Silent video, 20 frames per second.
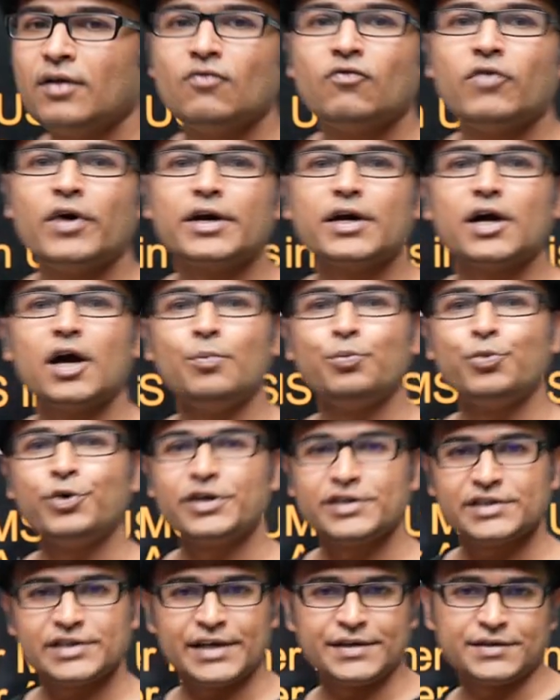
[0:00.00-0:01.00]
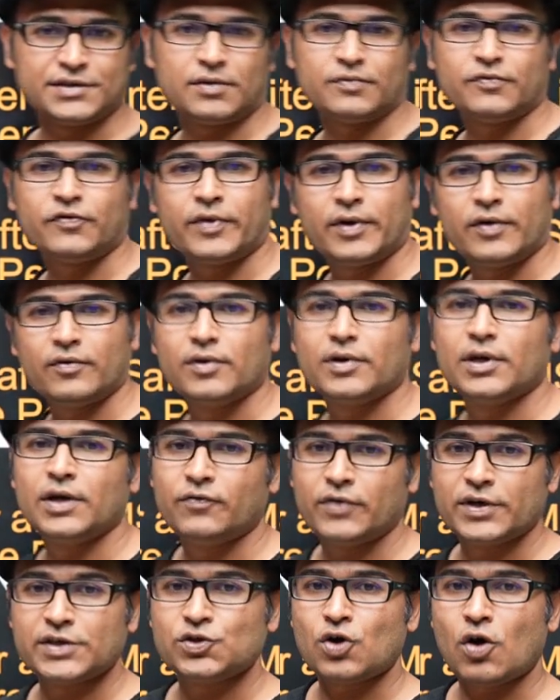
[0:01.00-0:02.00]
for computer science,
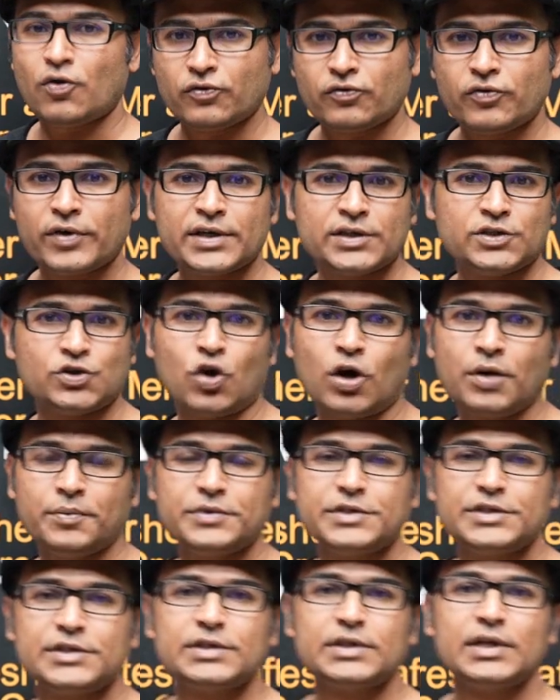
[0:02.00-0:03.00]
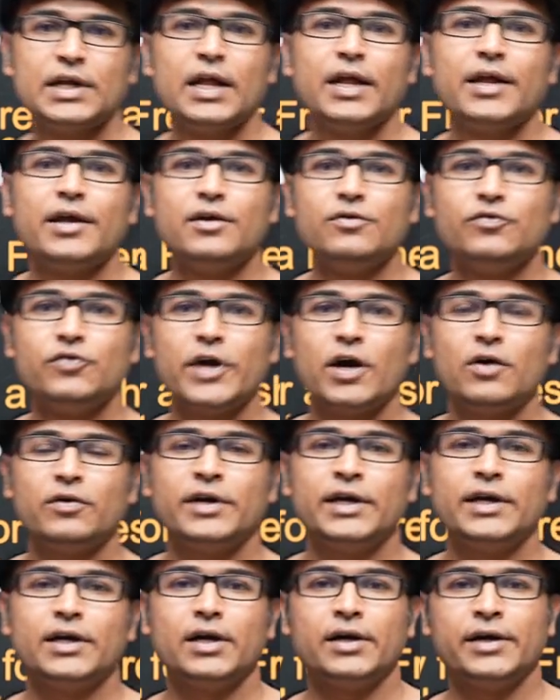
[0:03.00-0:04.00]
for software jobs, if you
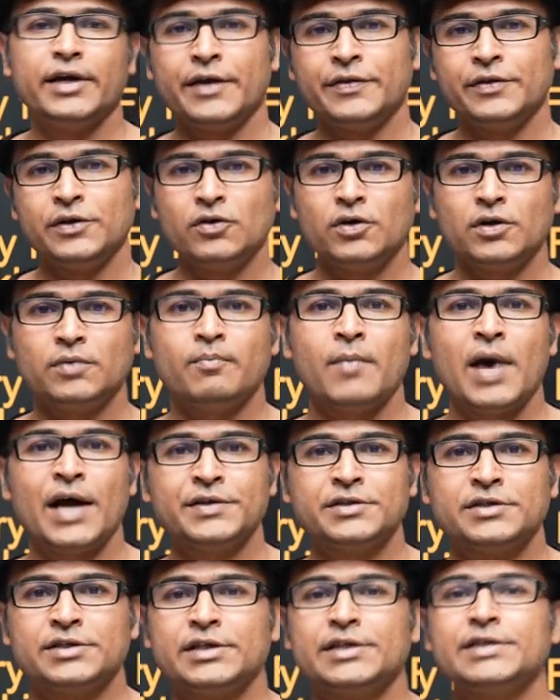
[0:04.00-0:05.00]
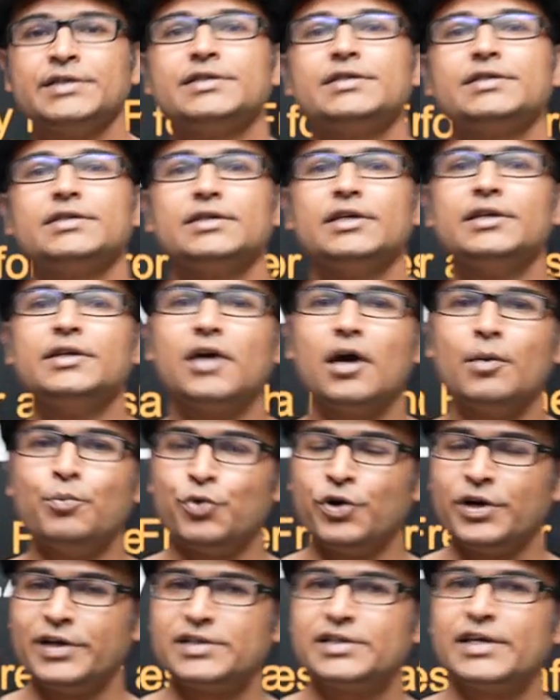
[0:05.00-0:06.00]
have done your master's in
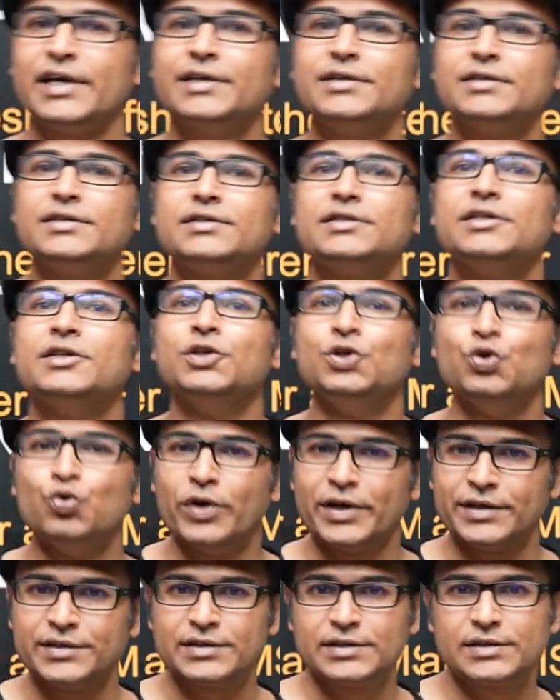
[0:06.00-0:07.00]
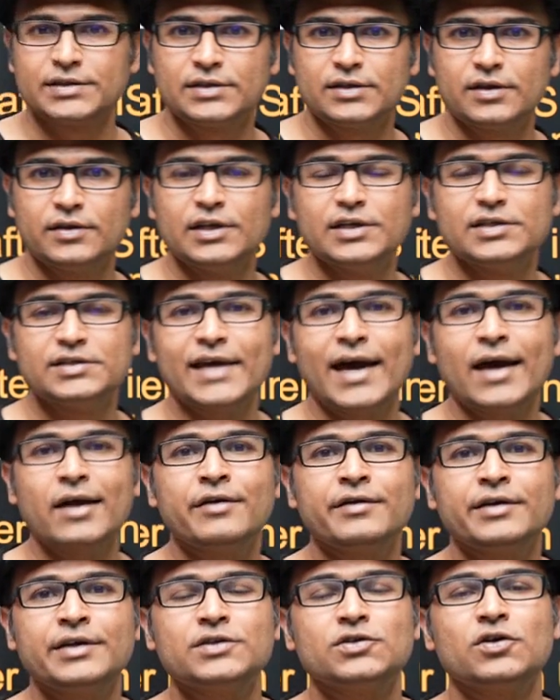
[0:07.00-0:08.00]
computer science in US, the
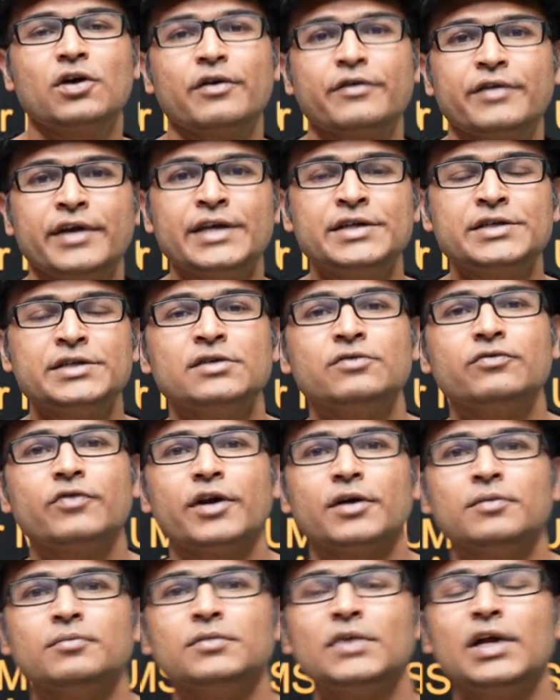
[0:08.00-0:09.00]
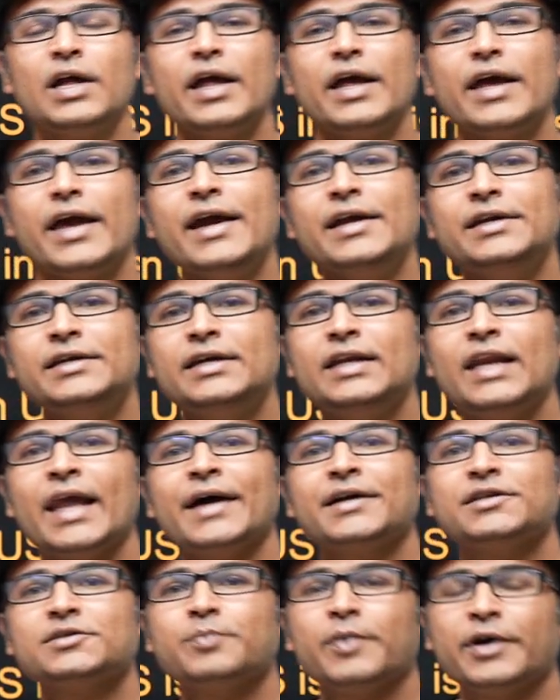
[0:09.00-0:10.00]
salaries are ranging from 80
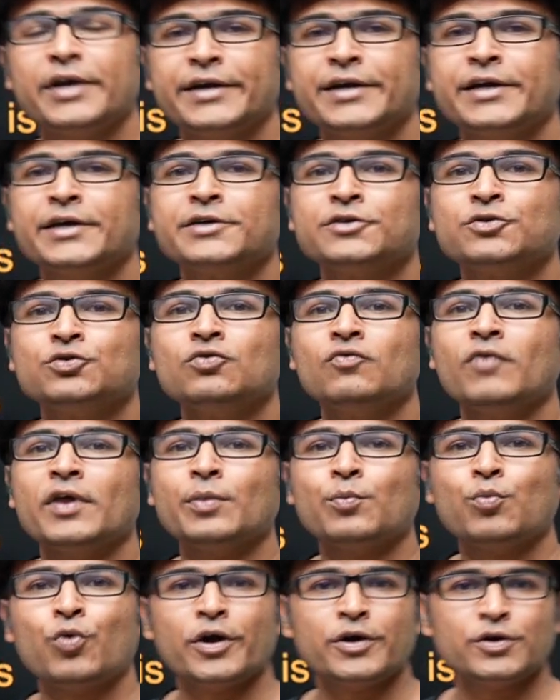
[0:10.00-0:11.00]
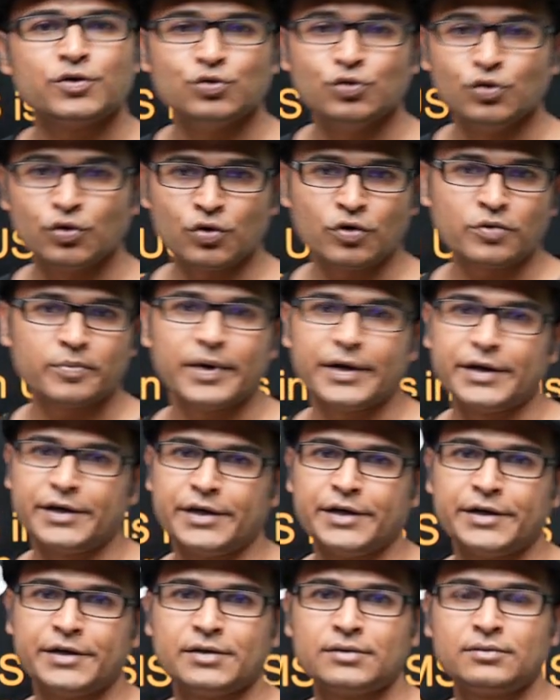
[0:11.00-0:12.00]
lakhs per year to 1.2 crore per
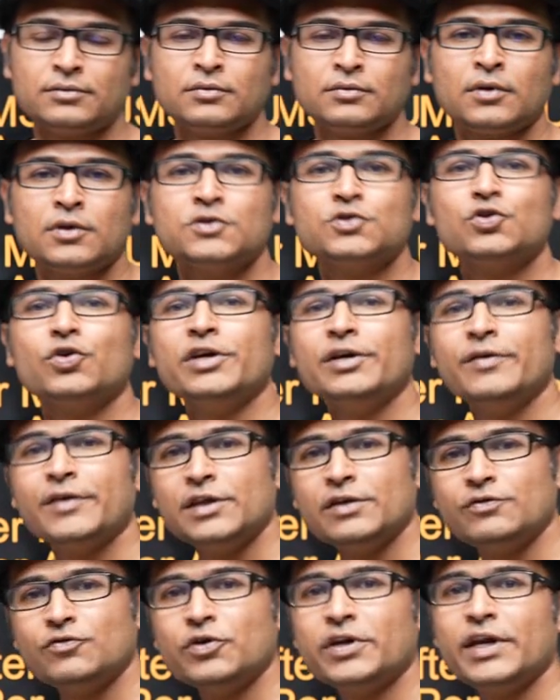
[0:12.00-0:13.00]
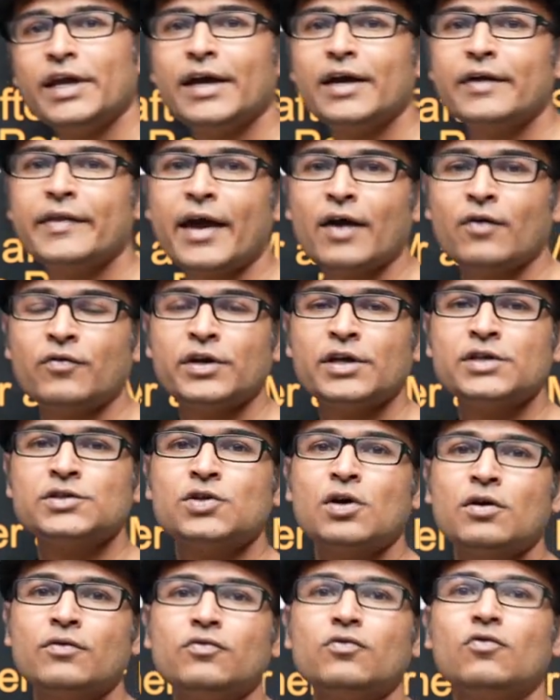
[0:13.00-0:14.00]
year. So even if you take an average
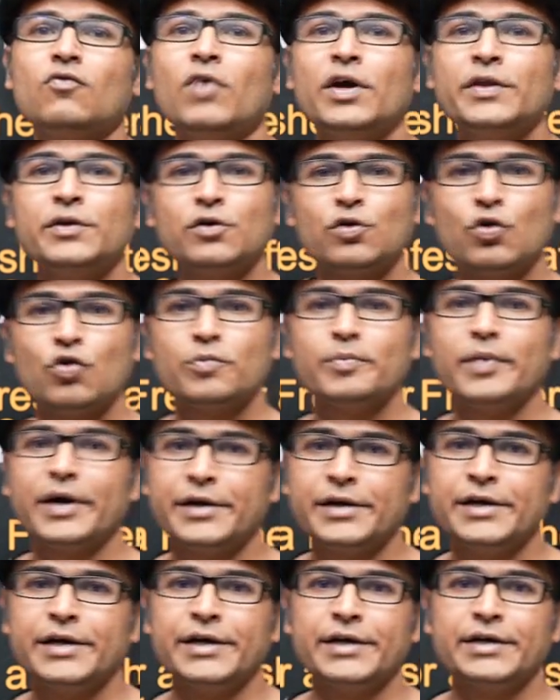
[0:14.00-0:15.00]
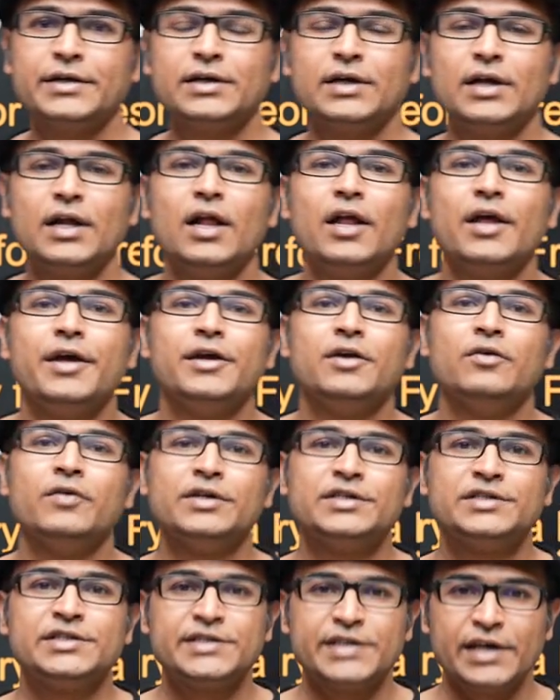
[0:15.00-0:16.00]
of 1 crore per year,
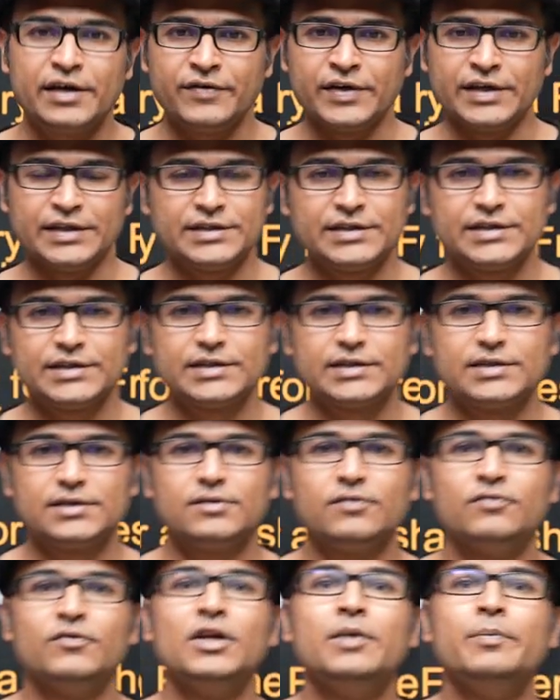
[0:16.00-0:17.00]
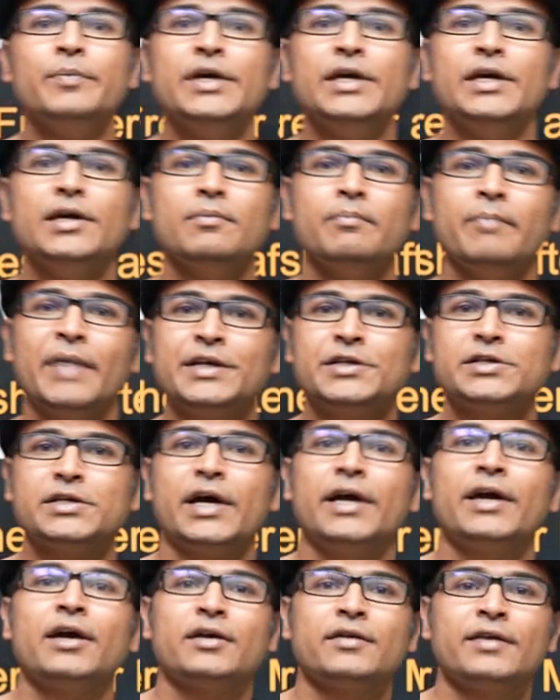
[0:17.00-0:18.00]
your savings will be much
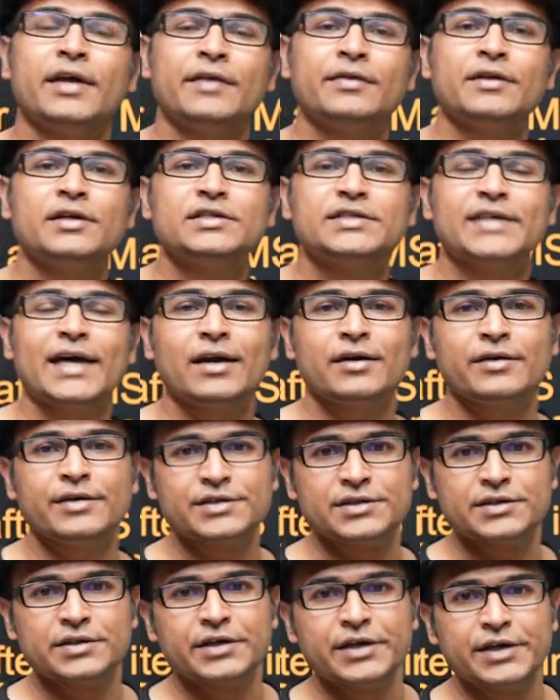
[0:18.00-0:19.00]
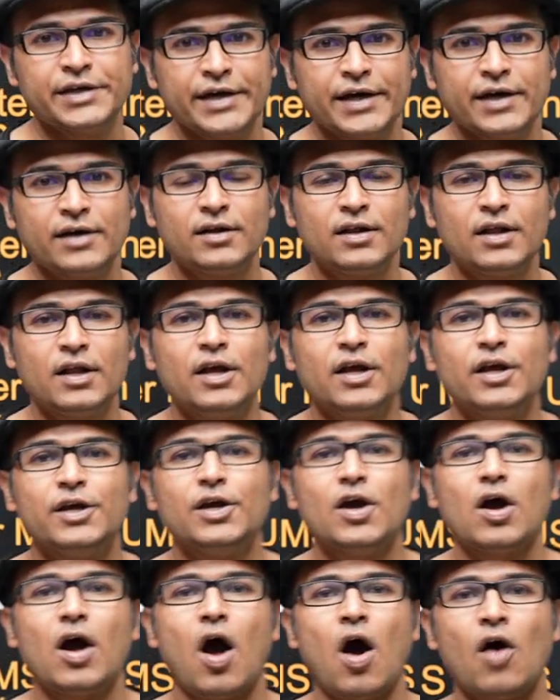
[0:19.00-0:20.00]
higher than the salaries in India.
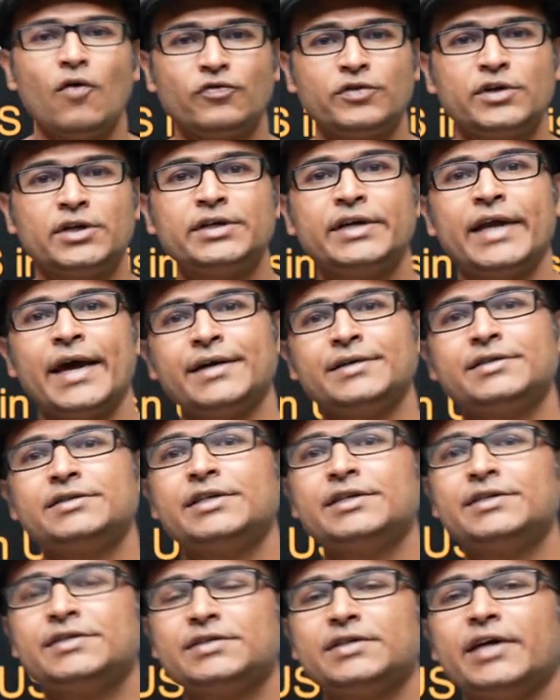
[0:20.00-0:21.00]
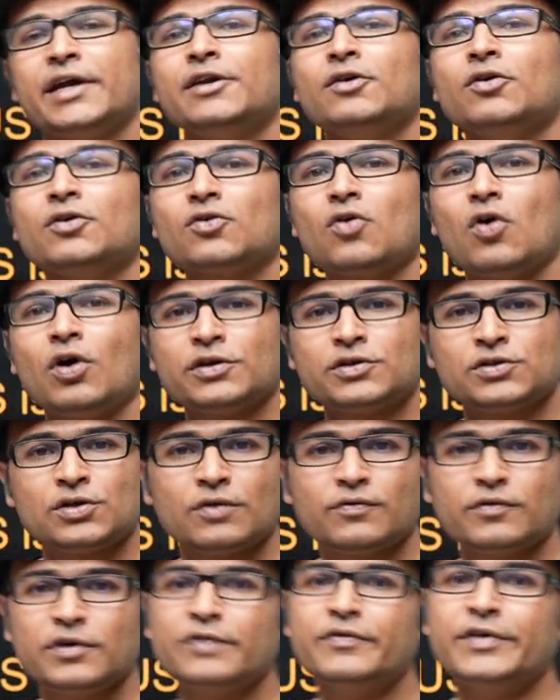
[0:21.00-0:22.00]
After taxes and your cost
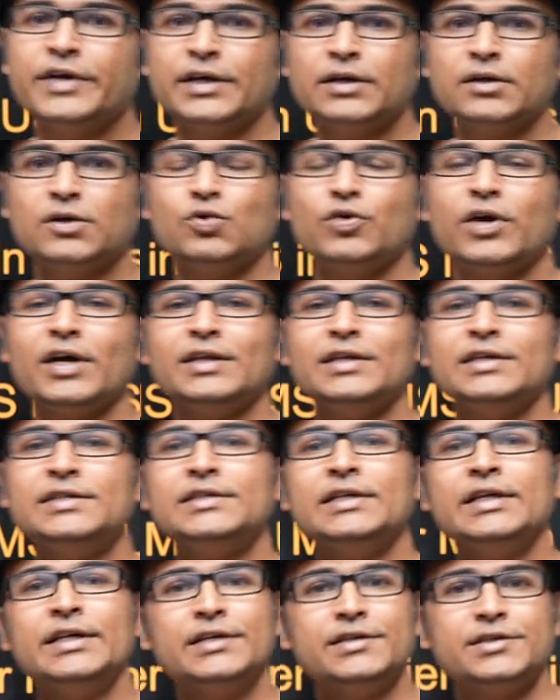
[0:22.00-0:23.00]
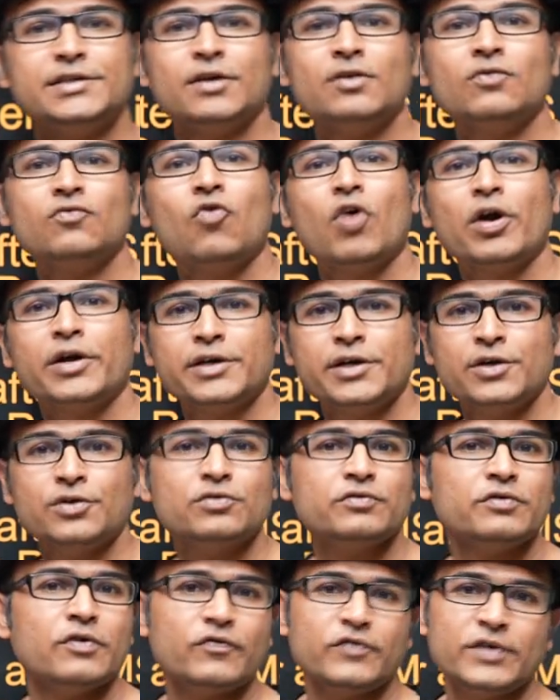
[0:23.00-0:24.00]
of living, you can easily save 40
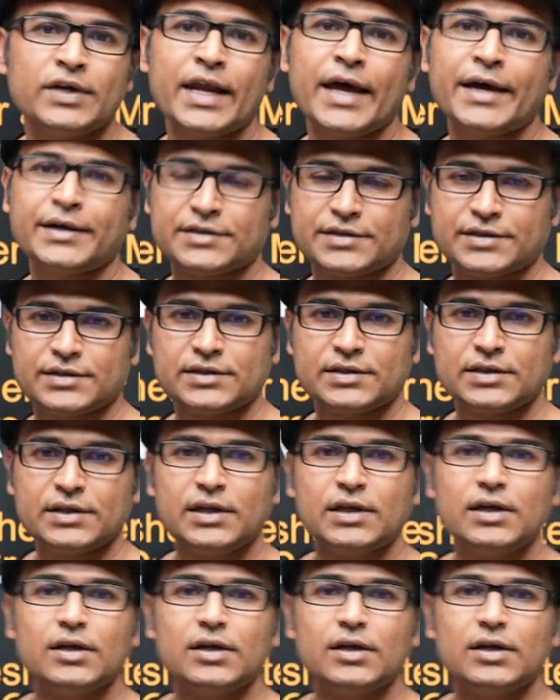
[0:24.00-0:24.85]
to 50 lakhs